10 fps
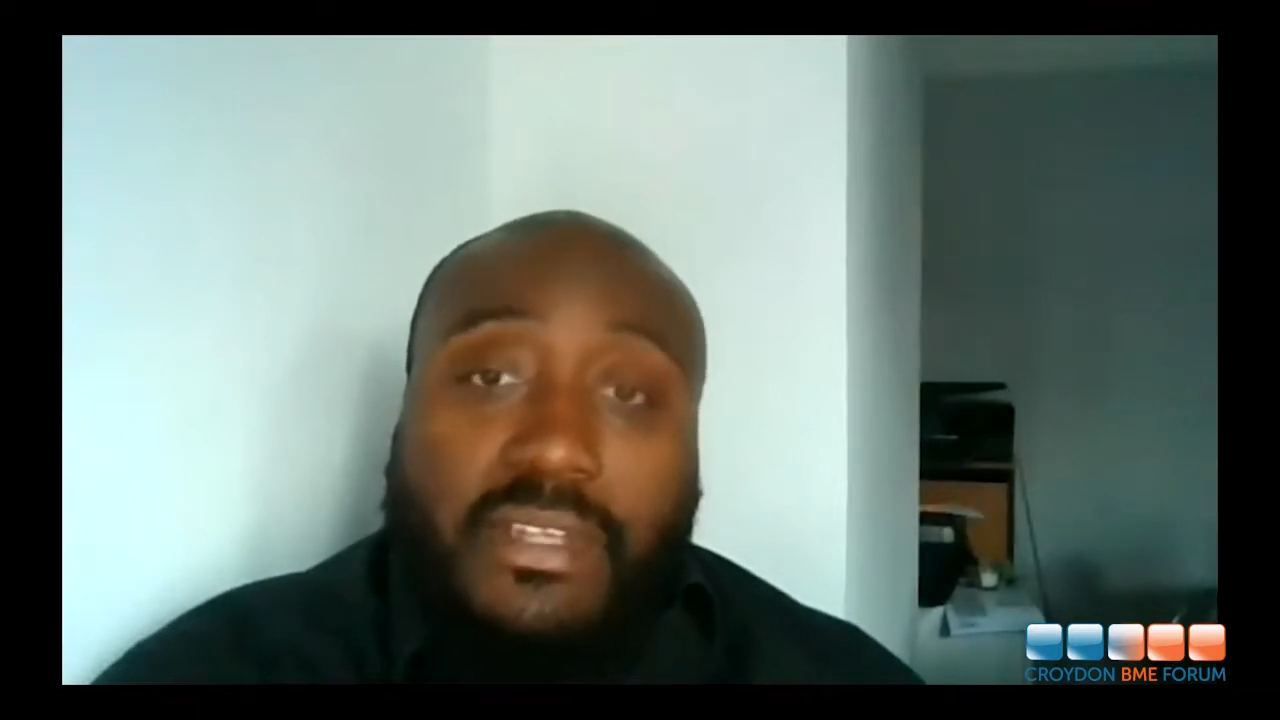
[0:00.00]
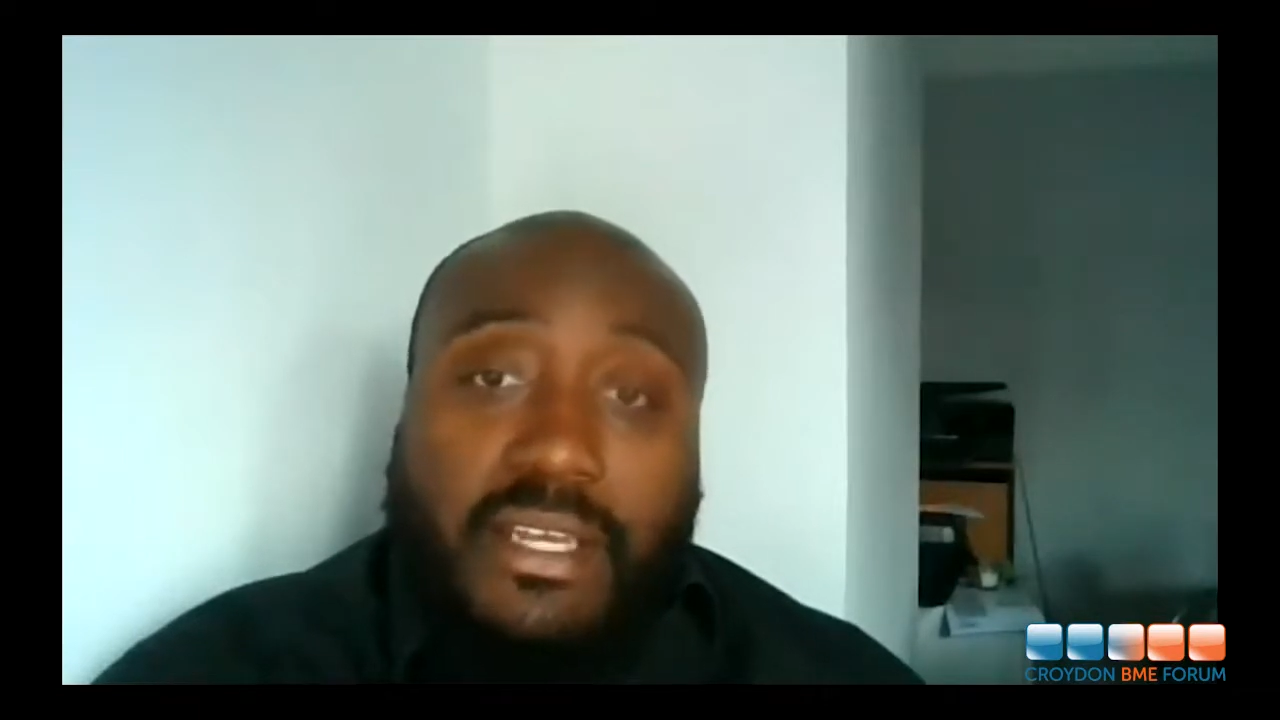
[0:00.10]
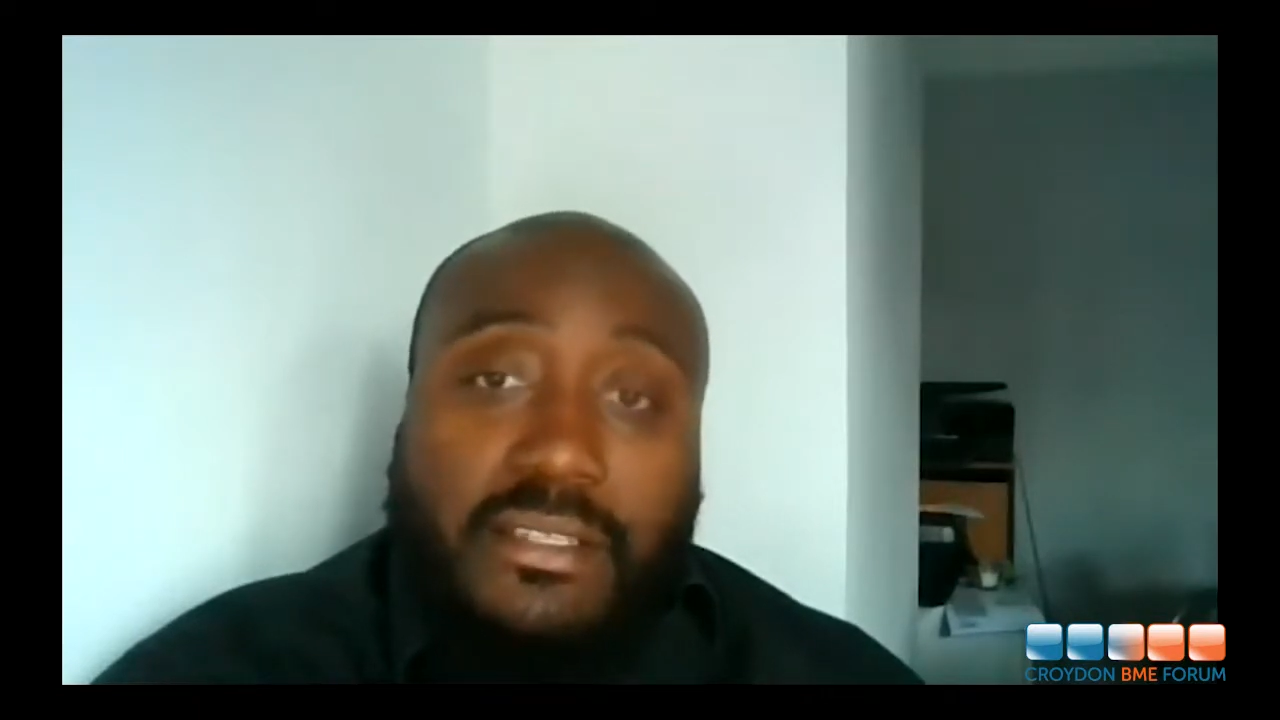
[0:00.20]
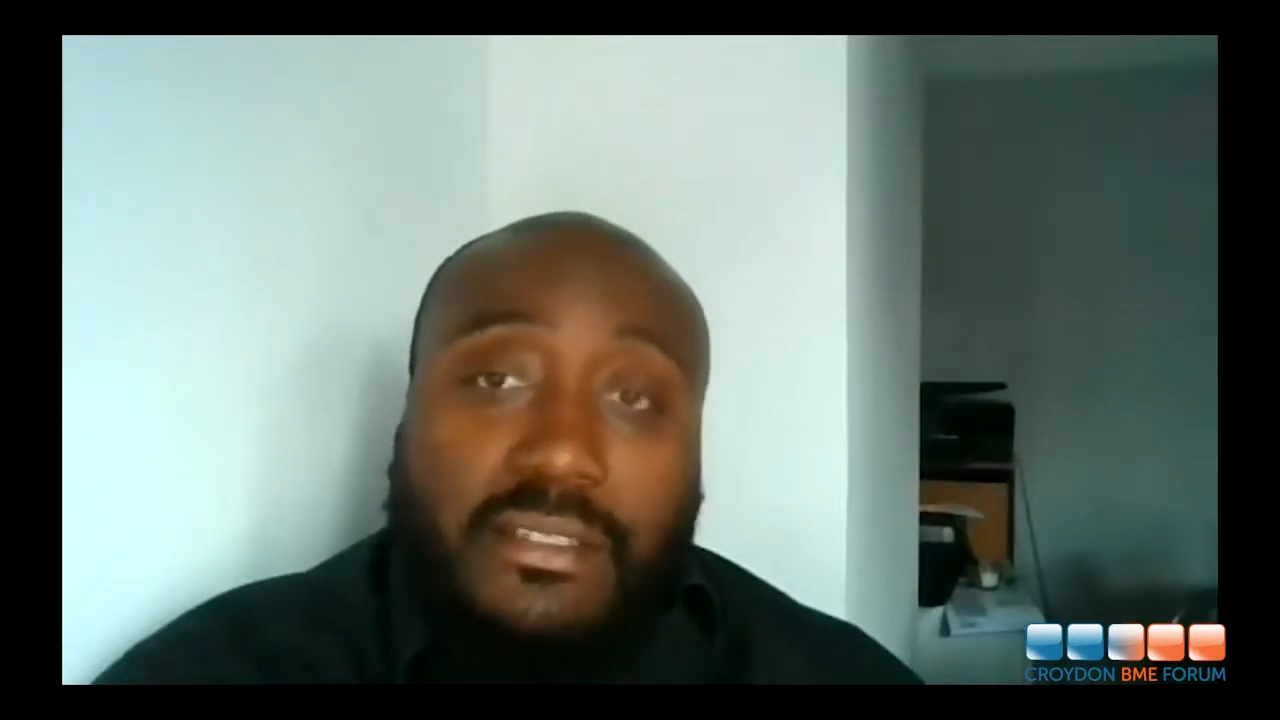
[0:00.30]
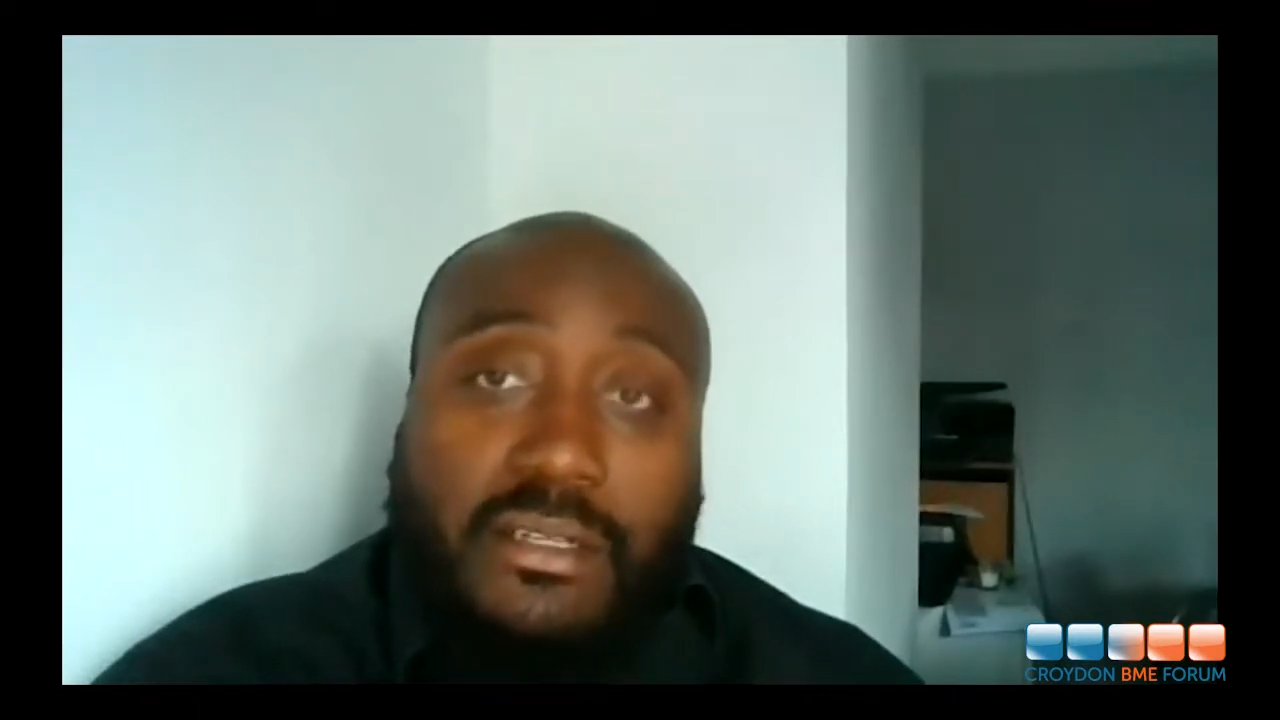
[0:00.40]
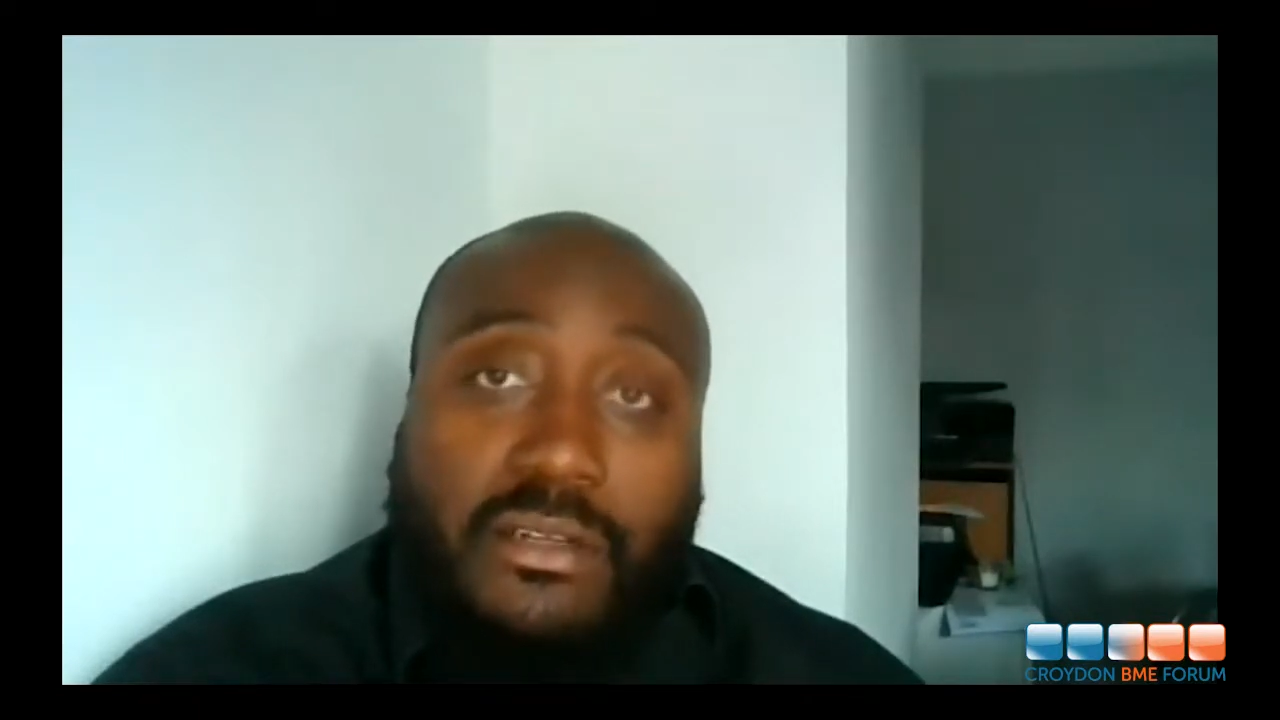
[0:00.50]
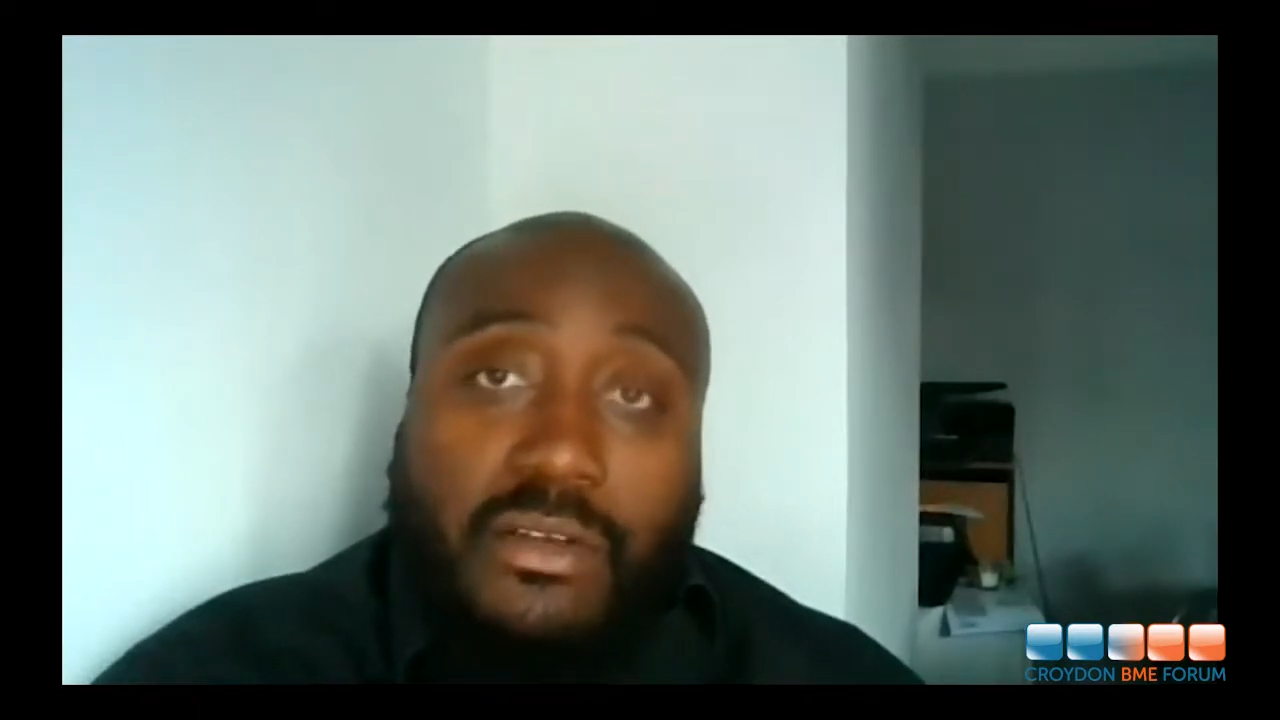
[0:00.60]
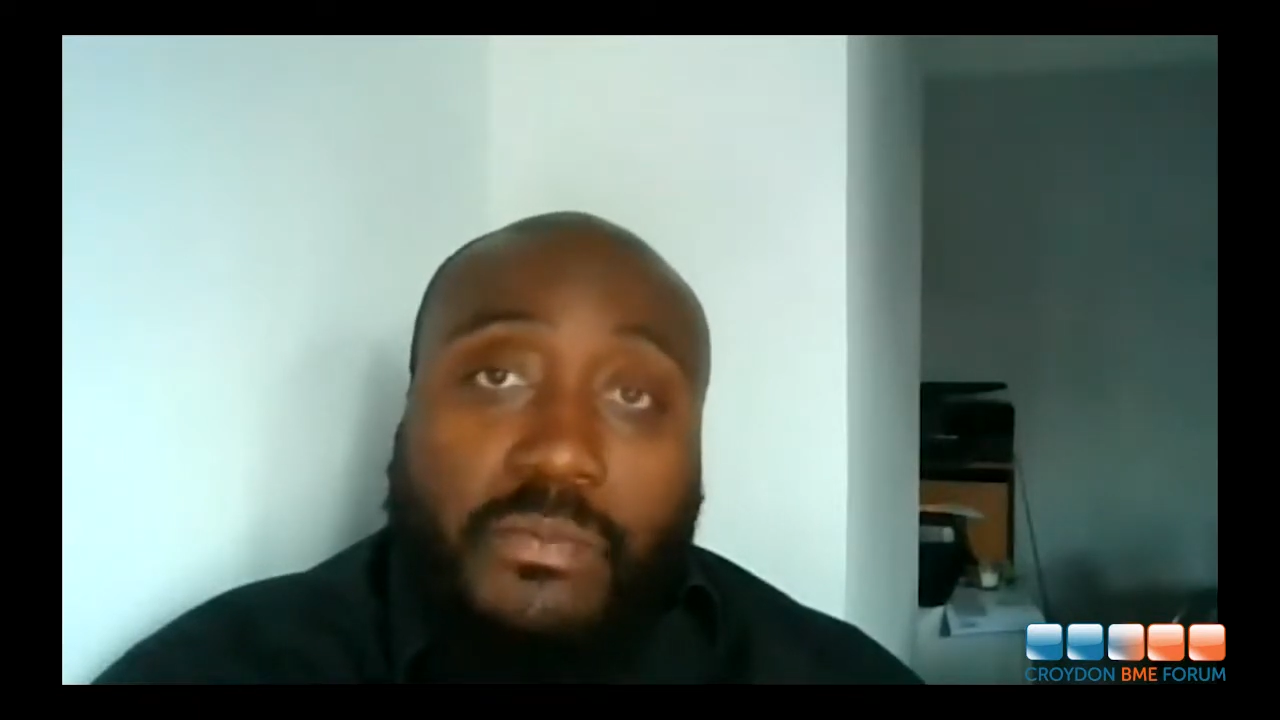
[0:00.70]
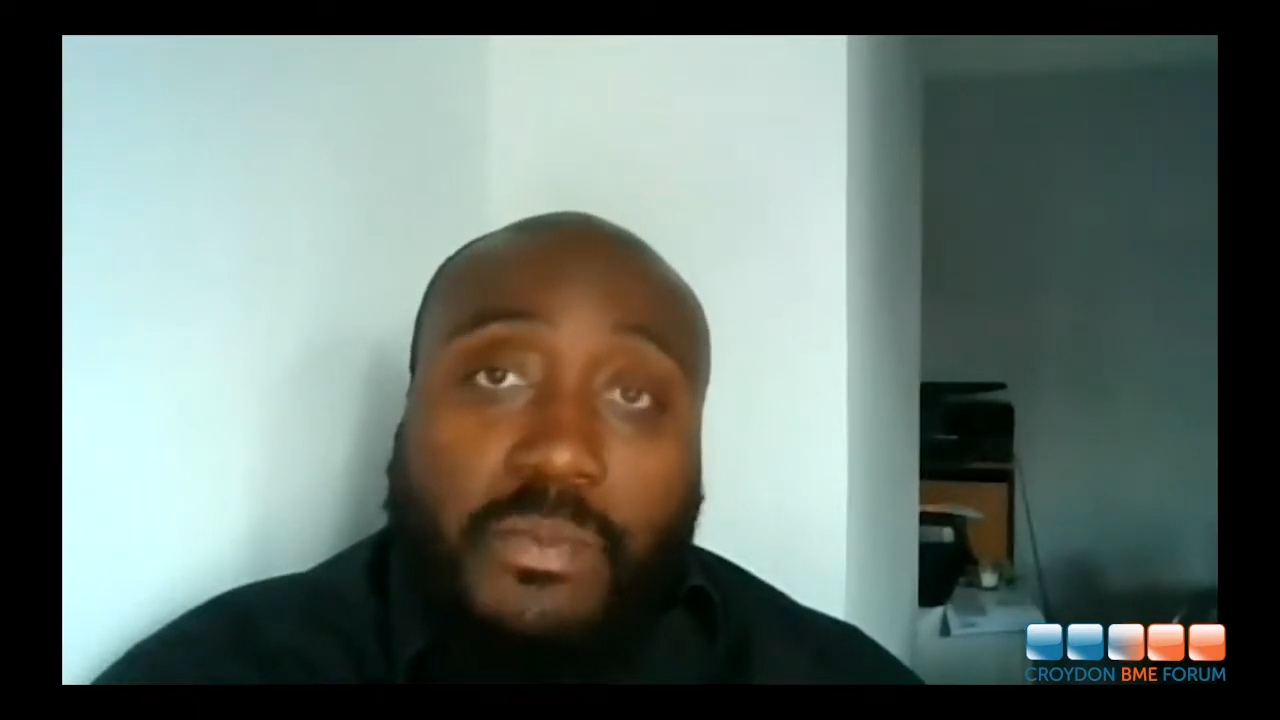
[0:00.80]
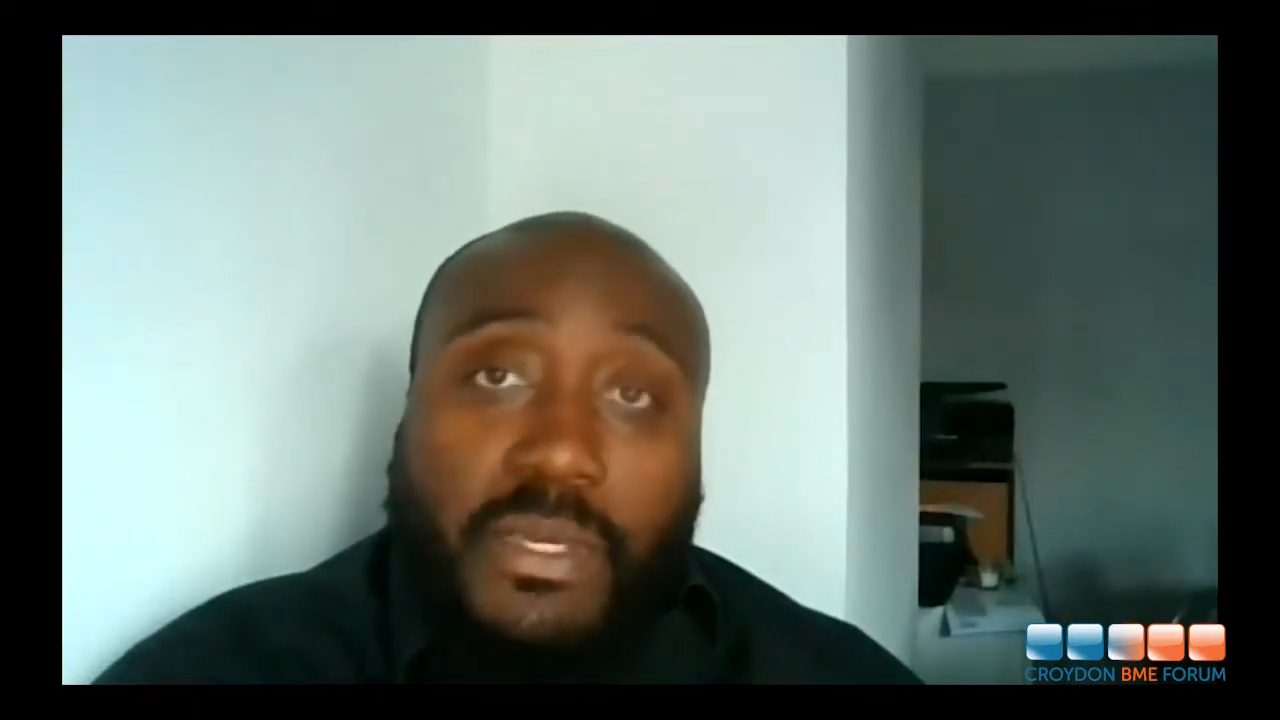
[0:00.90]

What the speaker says: that is a lot of